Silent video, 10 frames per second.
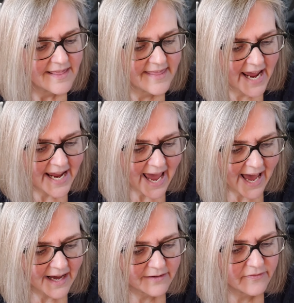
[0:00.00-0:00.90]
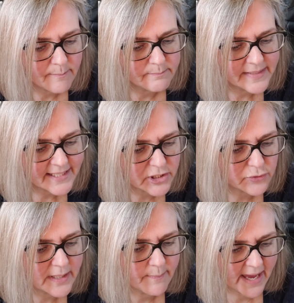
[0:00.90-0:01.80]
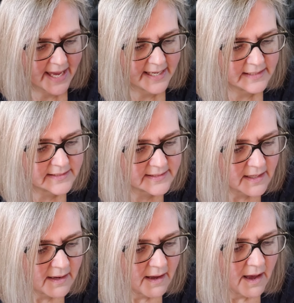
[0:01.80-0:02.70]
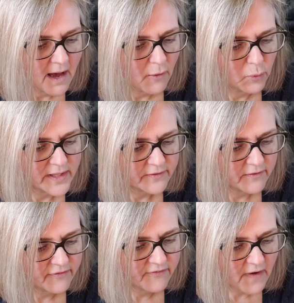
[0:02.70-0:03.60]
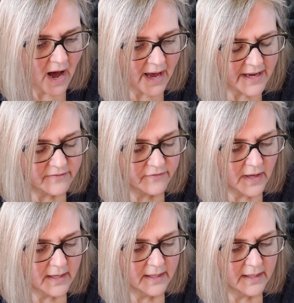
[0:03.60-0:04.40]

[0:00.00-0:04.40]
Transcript: They have mystery bags with 5